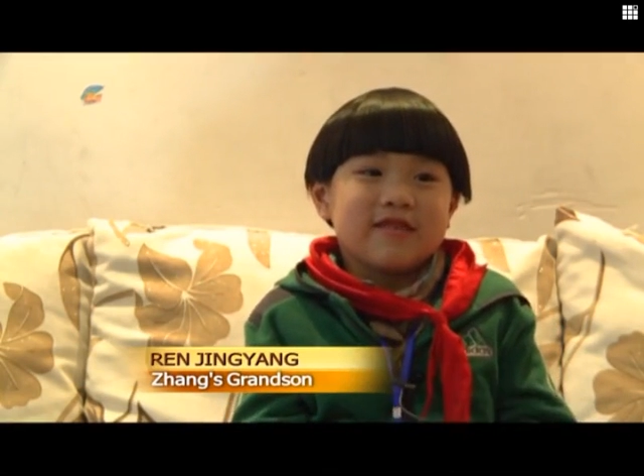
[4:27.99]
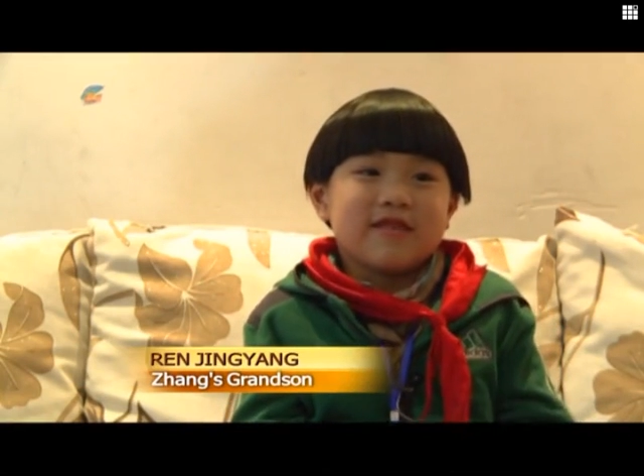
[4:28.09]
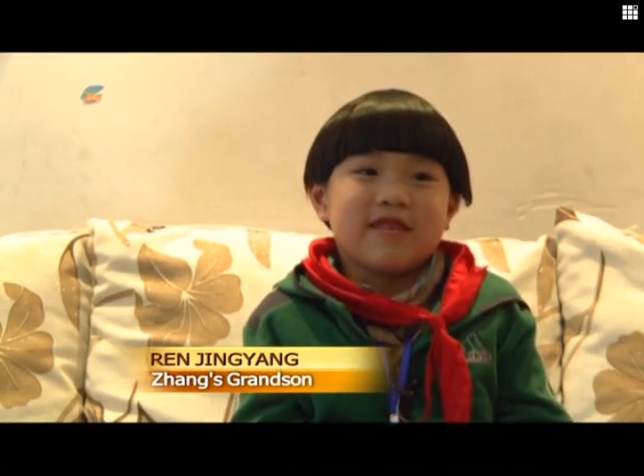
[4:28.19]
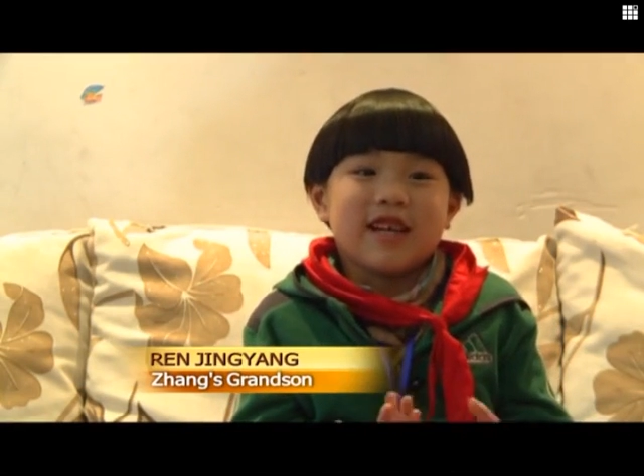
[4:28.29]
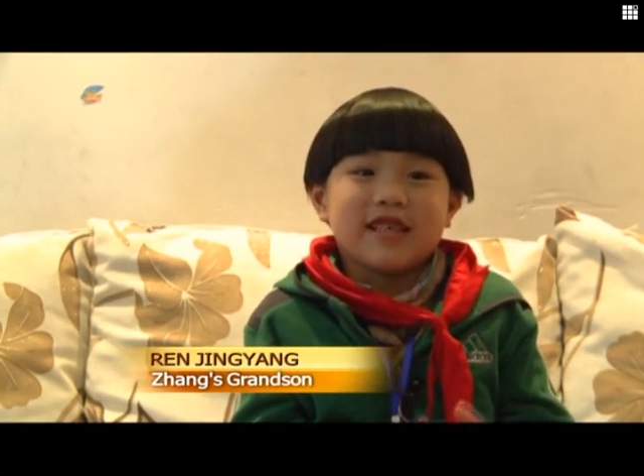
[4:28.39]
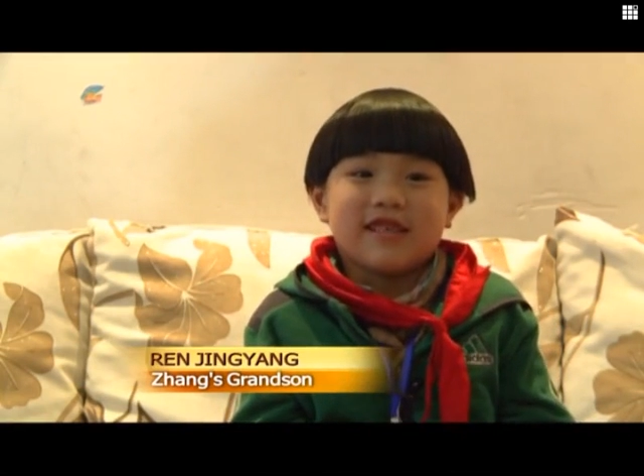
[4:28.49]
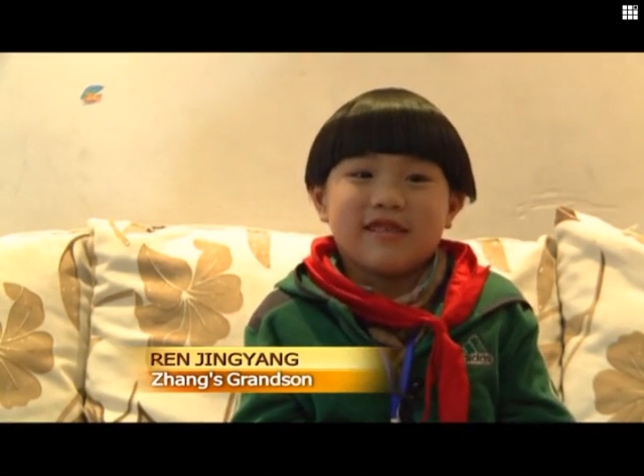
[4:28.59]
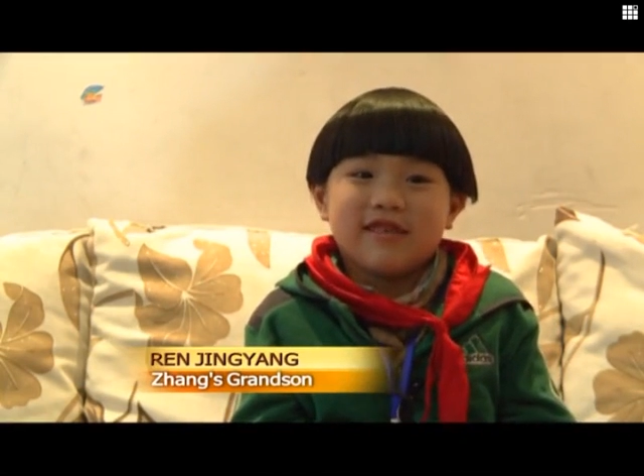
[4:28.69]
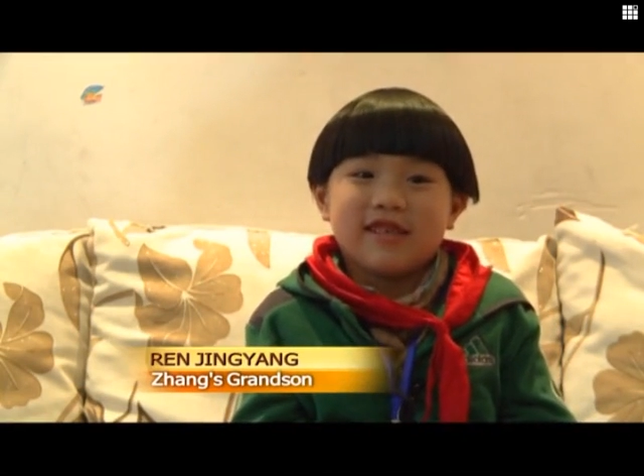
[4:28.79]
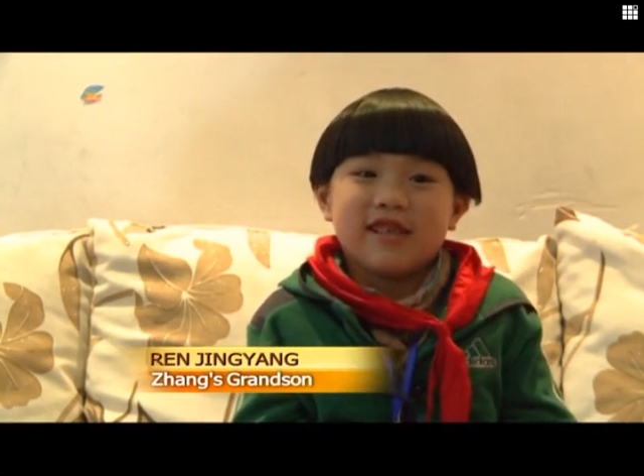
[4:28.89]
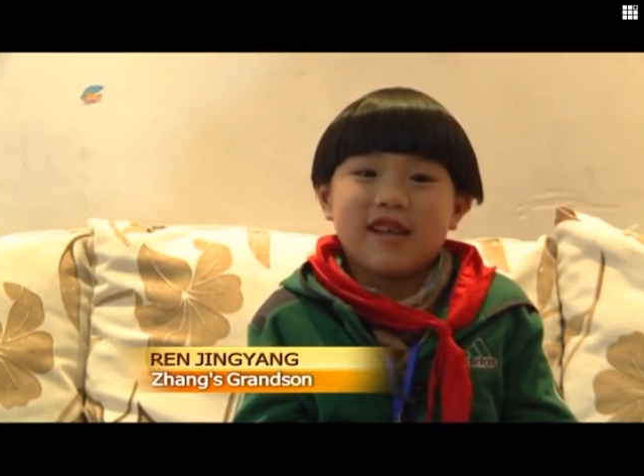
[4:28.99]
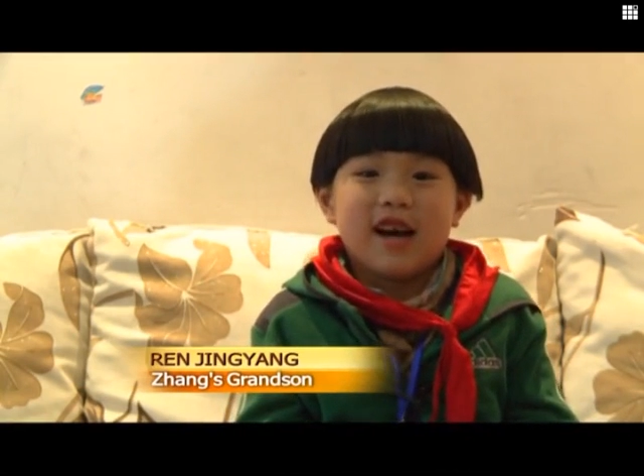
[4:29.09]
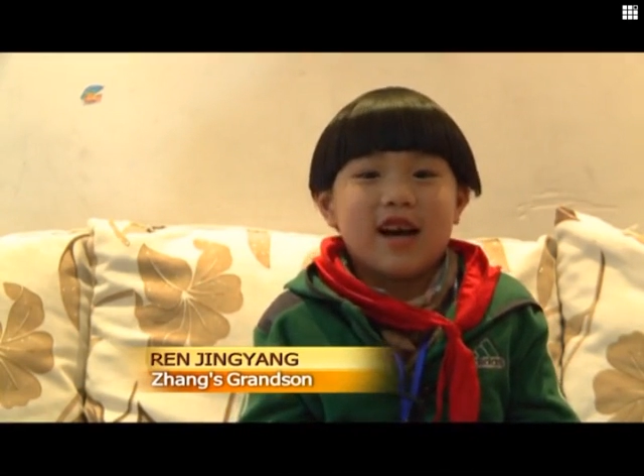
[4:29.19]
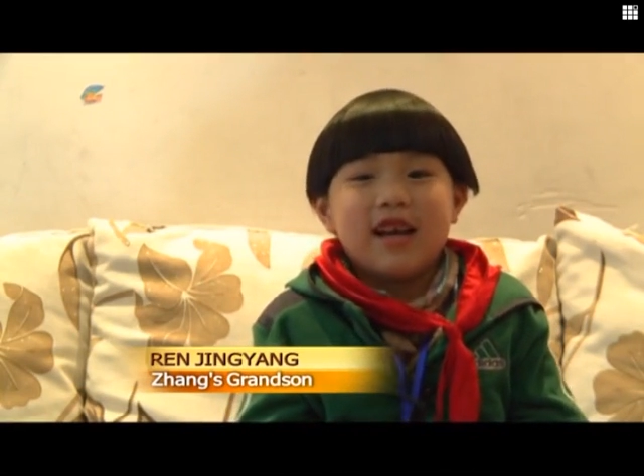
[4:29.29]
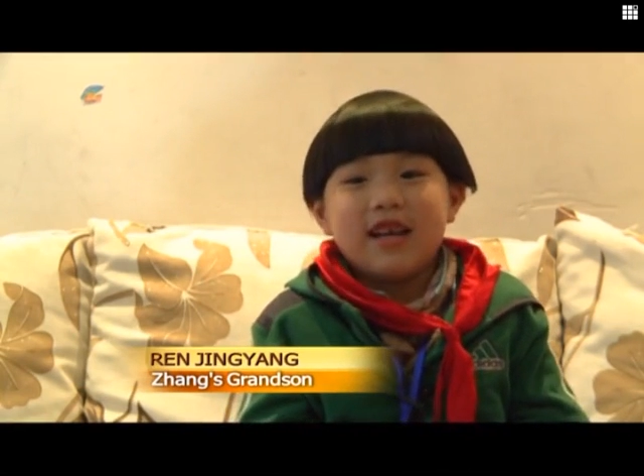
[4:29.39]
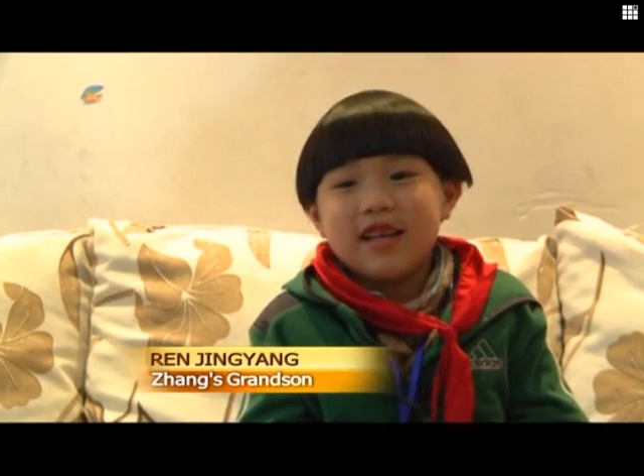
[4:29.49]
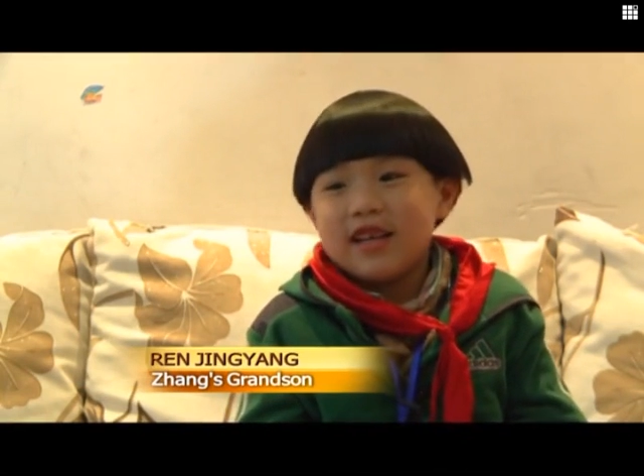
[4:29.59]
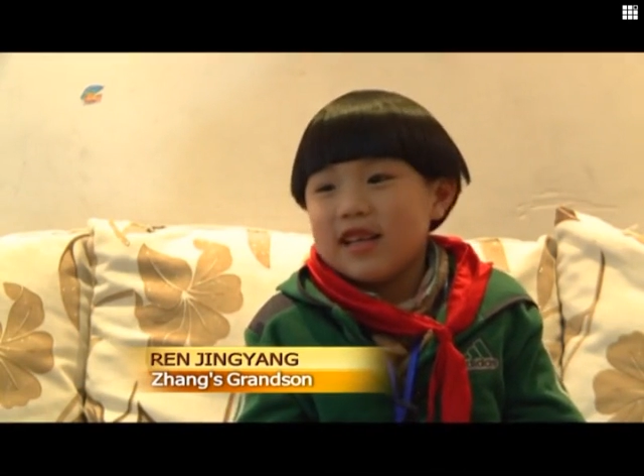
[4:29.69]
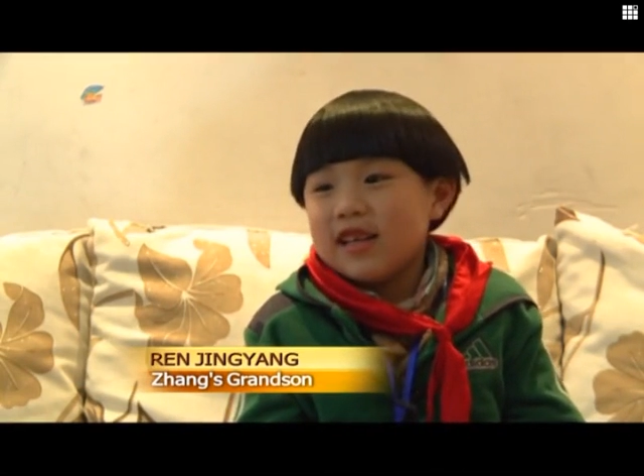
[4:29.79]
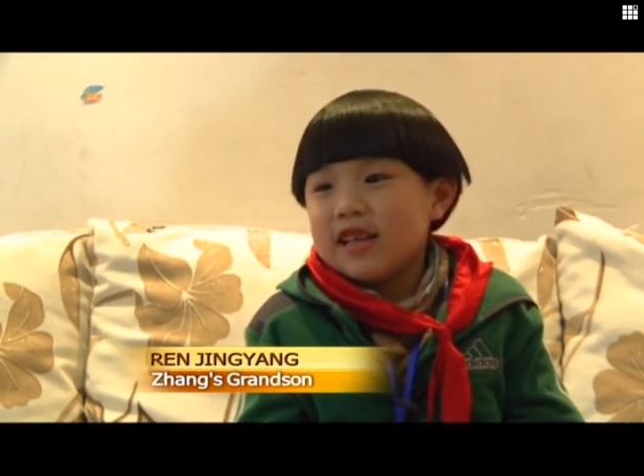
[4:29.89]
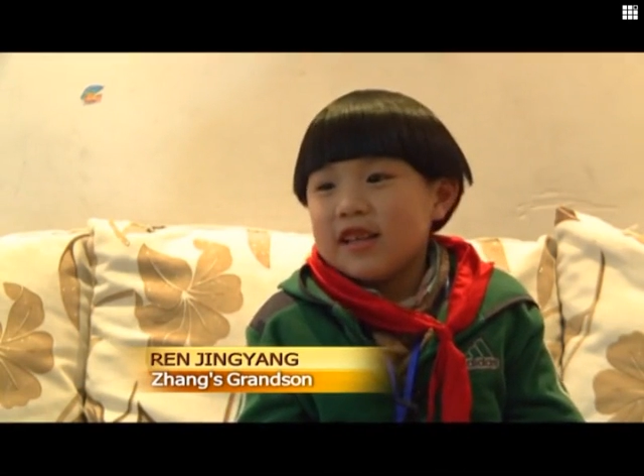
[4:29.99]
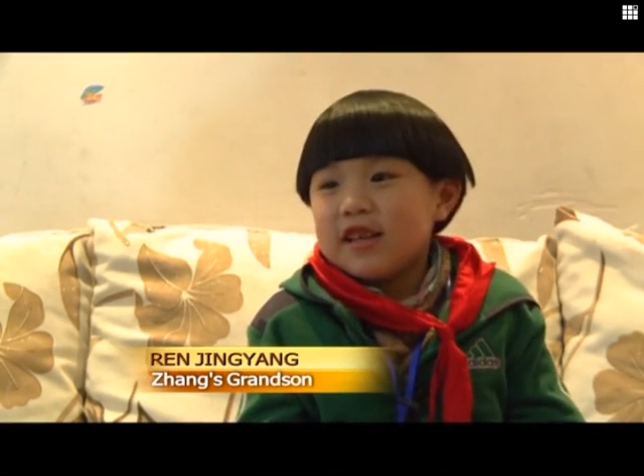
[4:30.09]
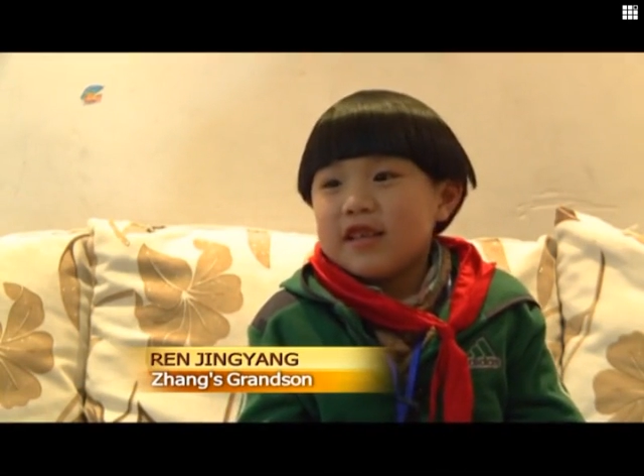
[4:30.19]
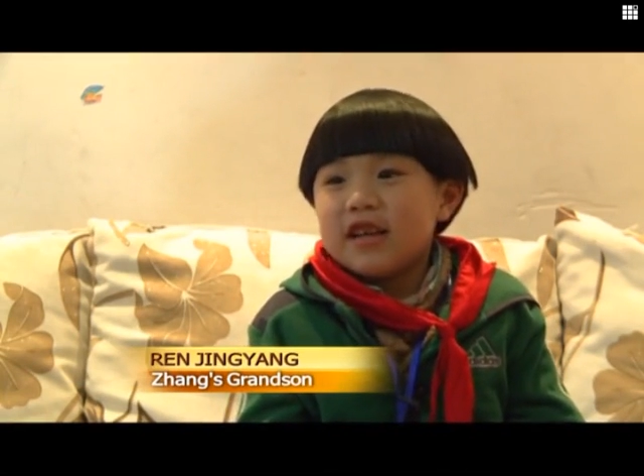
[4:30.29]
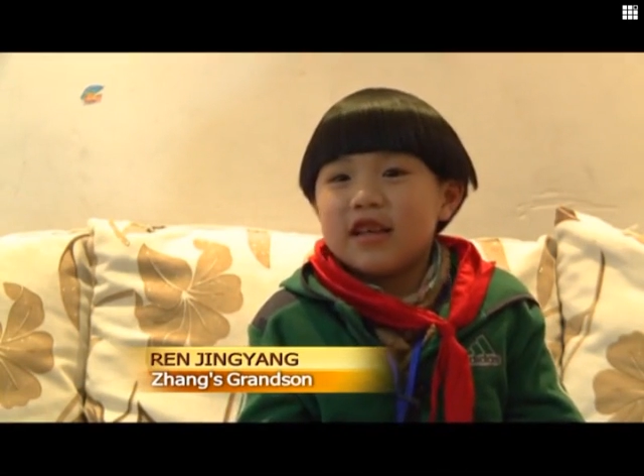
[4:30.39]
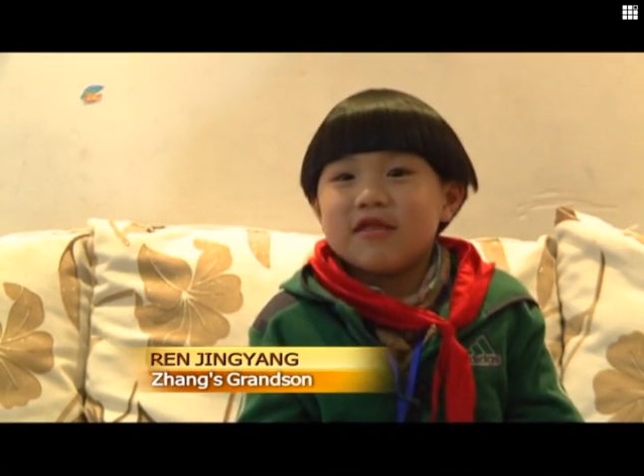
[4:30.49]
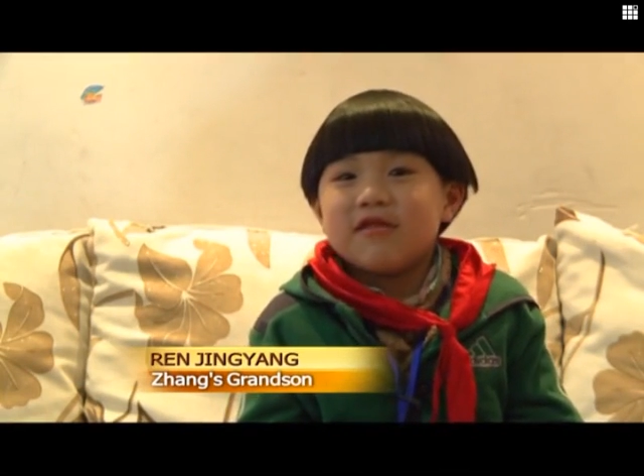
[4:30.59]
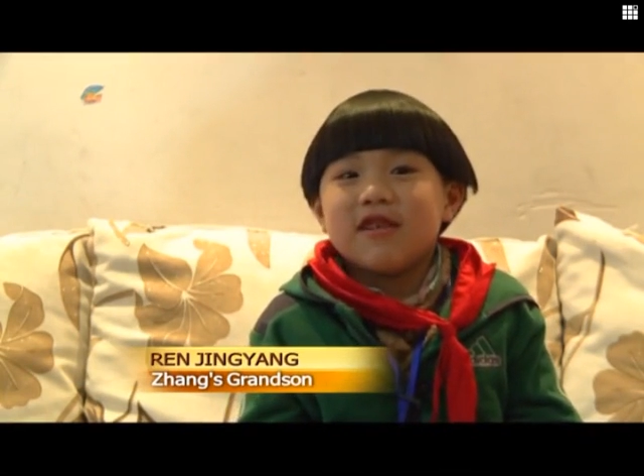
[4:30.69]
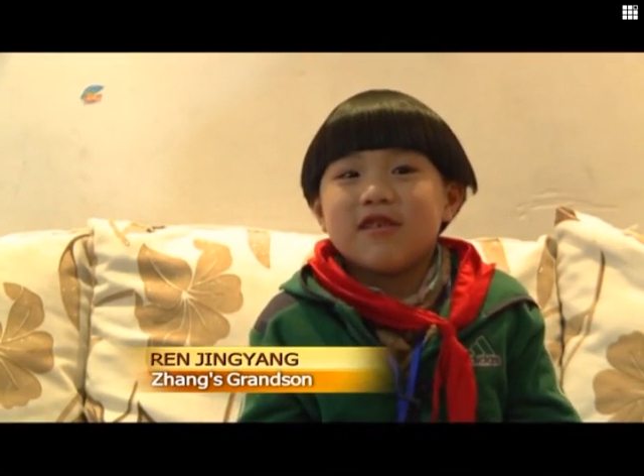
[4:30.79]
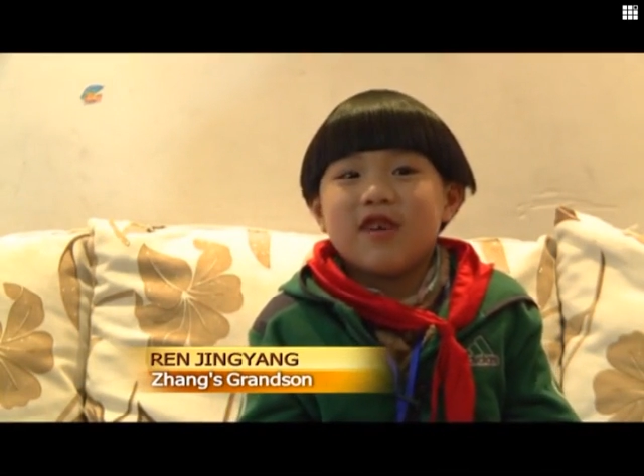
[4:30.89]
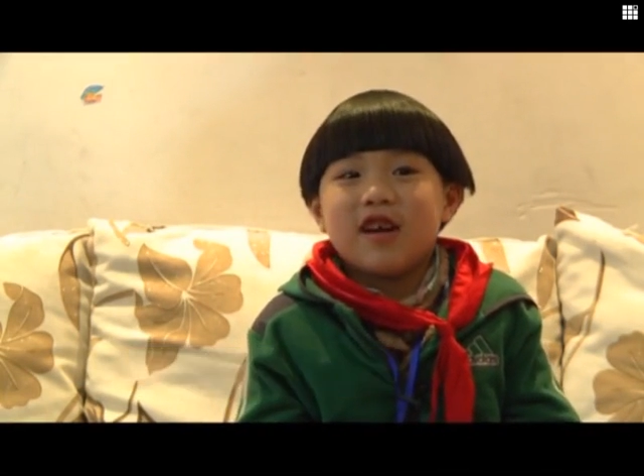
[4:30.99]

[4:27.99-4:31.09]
just like two beeping tops combining into